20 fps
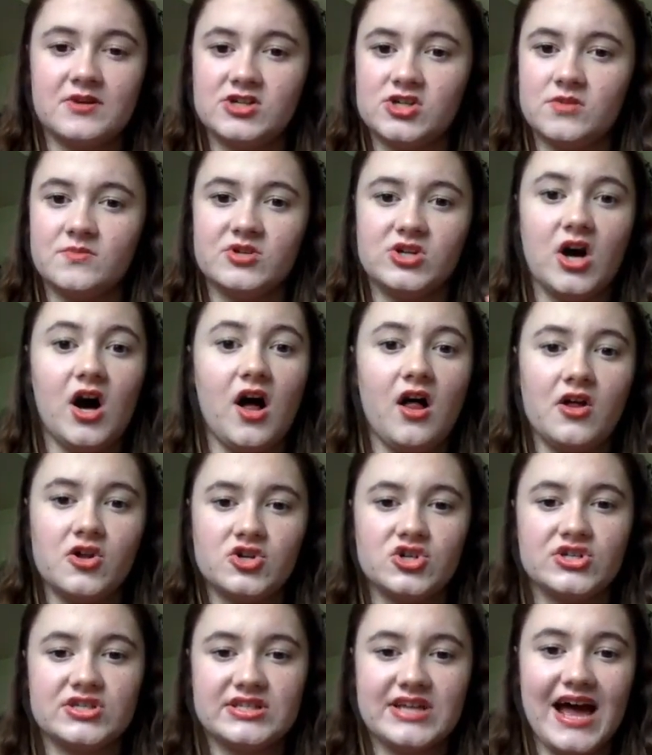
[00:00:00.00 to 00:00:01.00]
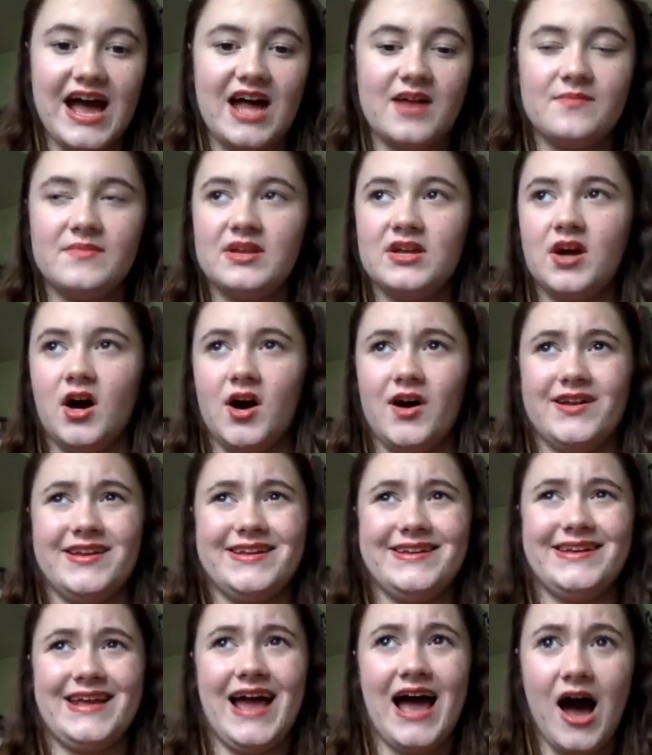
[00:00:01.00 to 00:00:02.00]
My dermatologist had me on
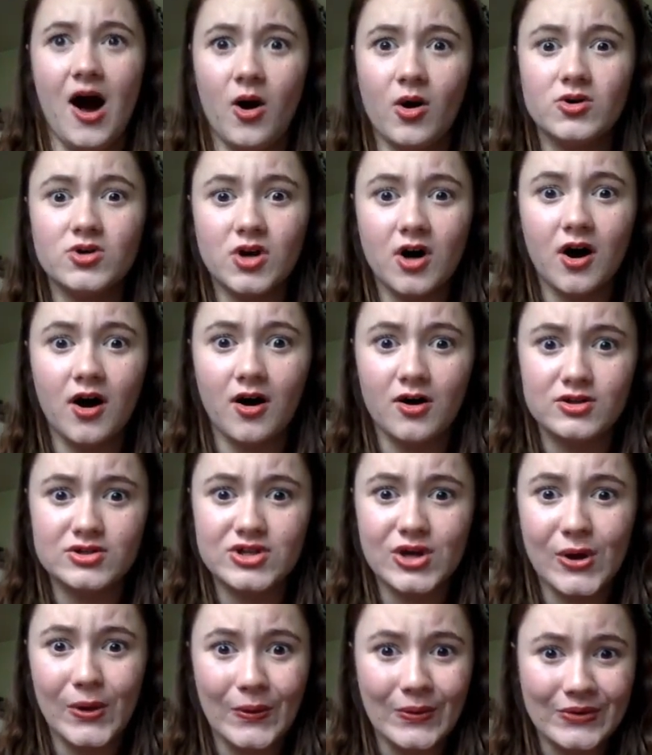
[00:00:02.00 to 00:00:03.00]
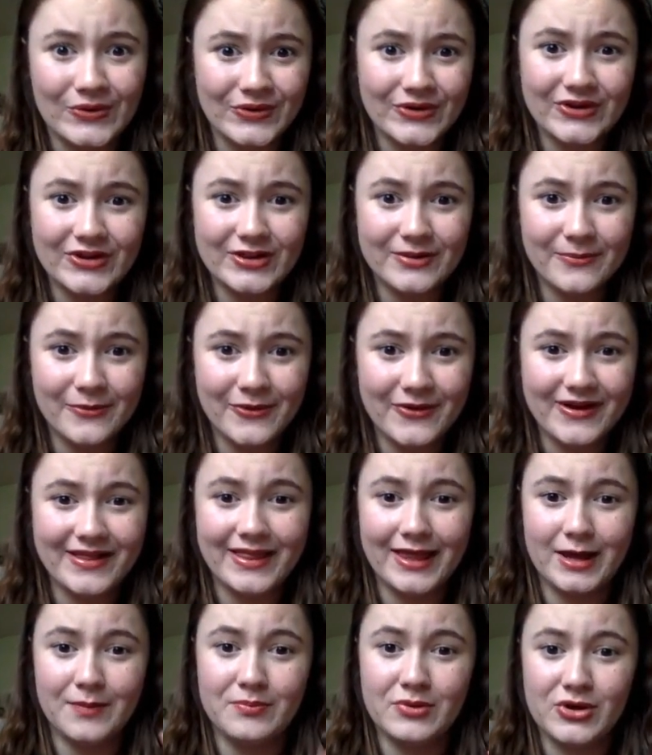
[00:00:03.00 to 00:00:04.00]
an alcohol toner in the
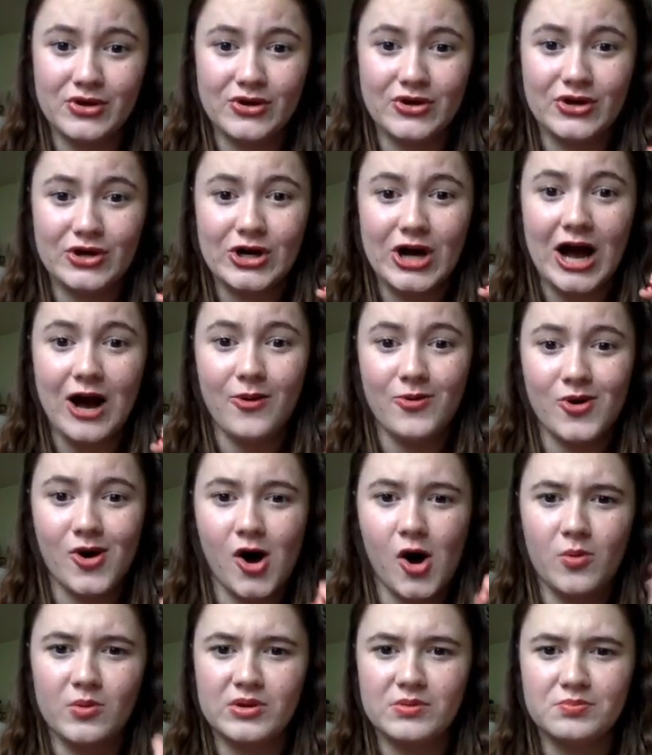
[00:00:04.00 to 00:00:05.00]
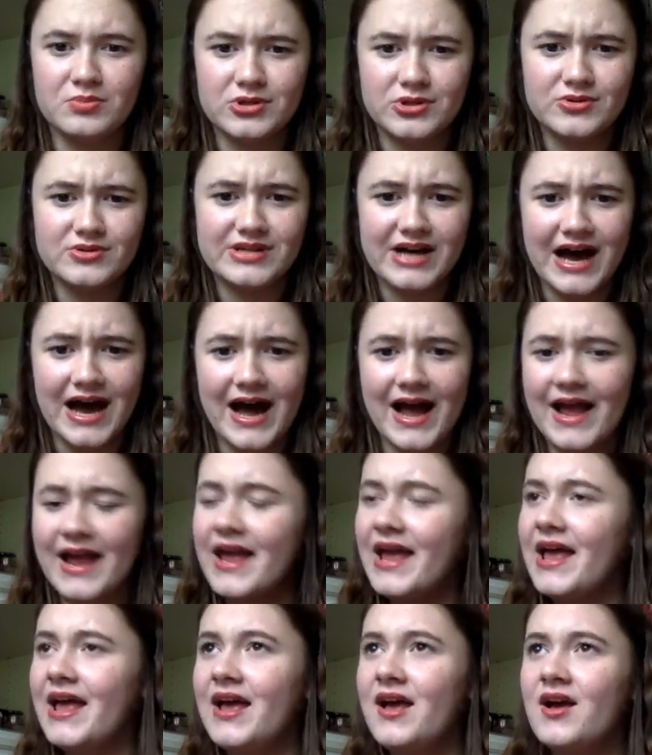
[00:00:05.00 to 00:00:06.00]
morning, like pure alcohol with blue dye,
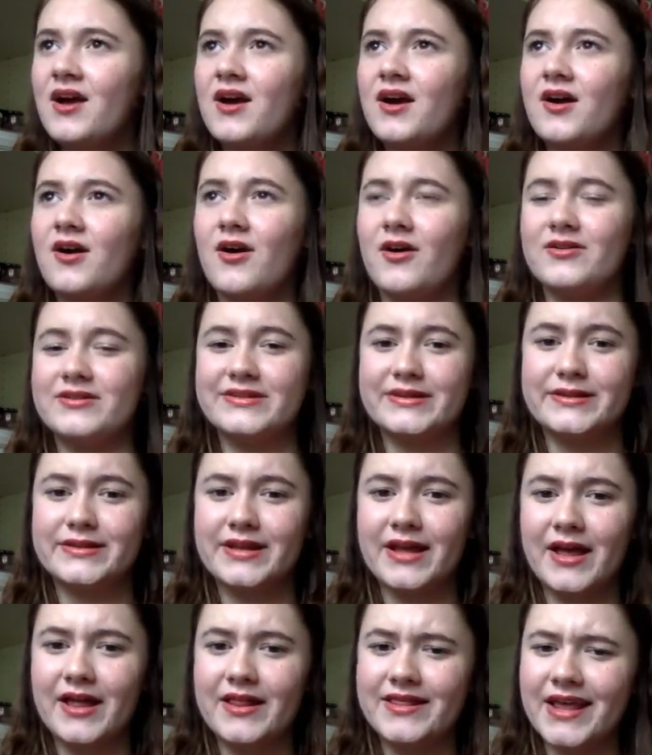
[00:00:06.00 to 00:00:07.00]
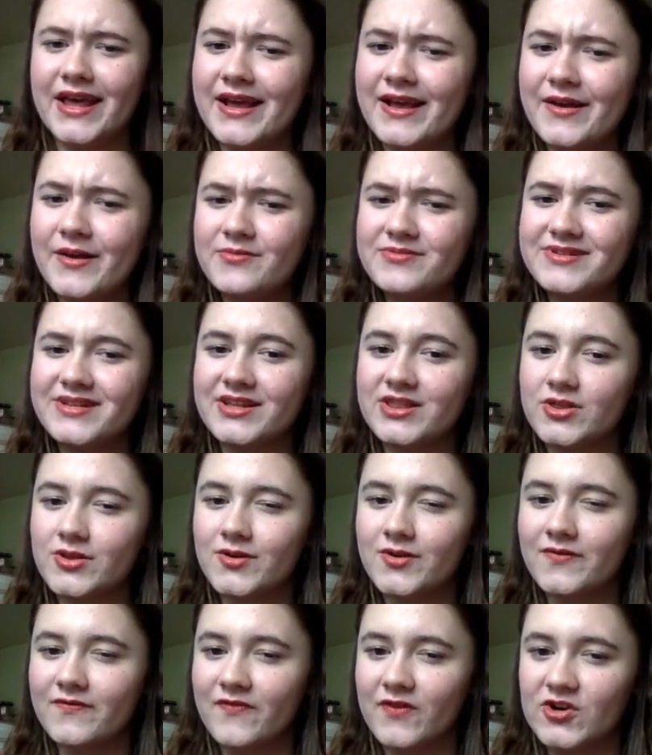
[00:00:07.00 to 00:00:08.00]
called it was like
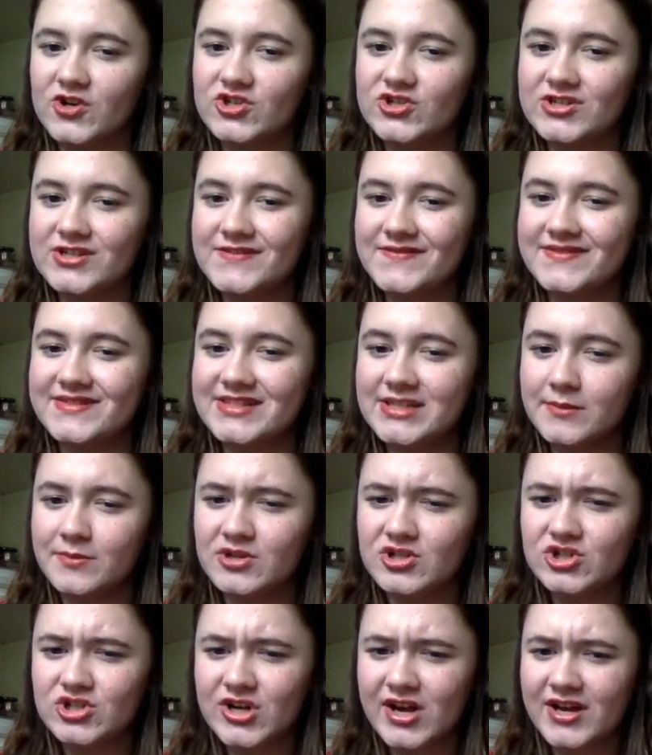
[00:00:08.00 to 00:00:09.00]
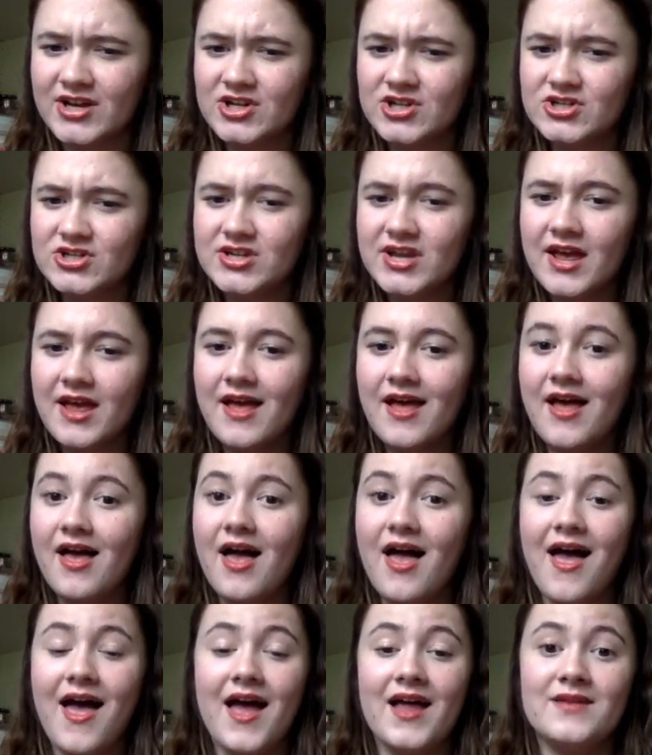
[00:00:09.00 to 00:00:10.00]
their version of Sebastrange,
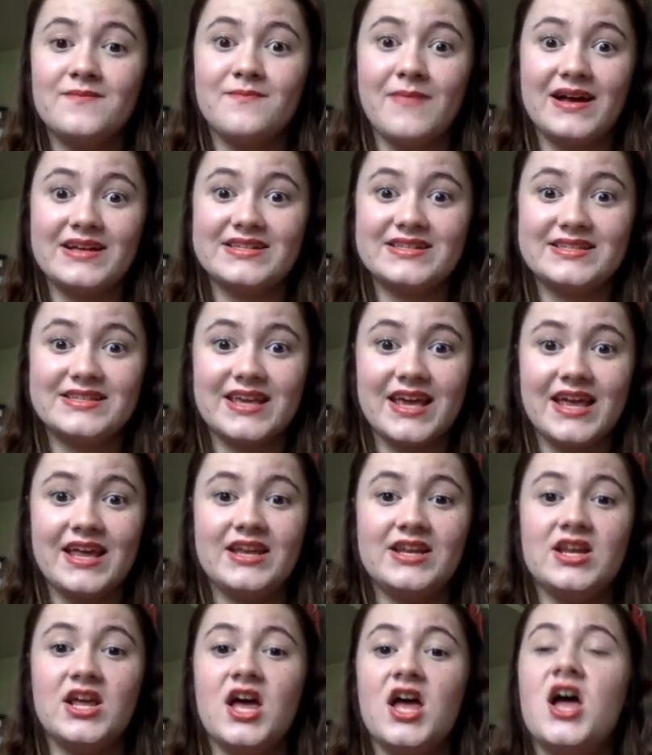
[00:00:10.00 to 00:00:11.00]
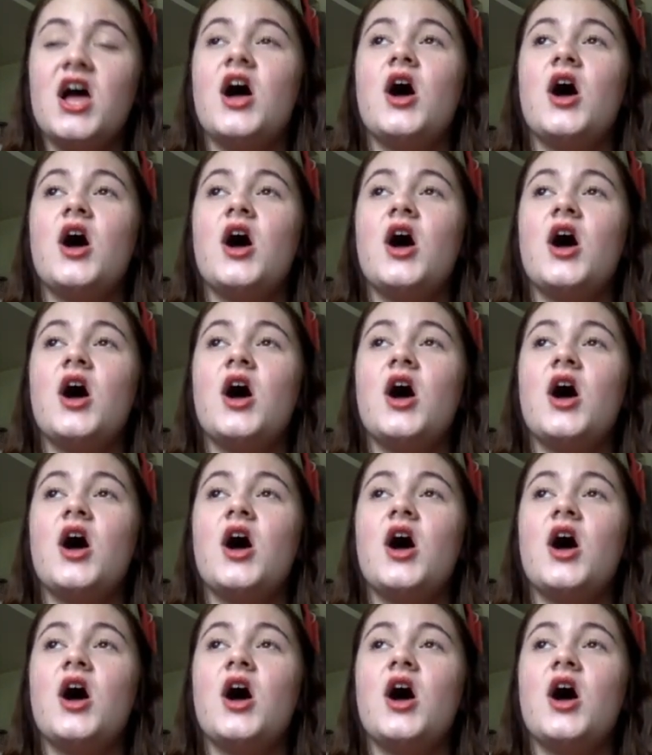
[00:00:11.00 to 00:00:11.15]
and my skin,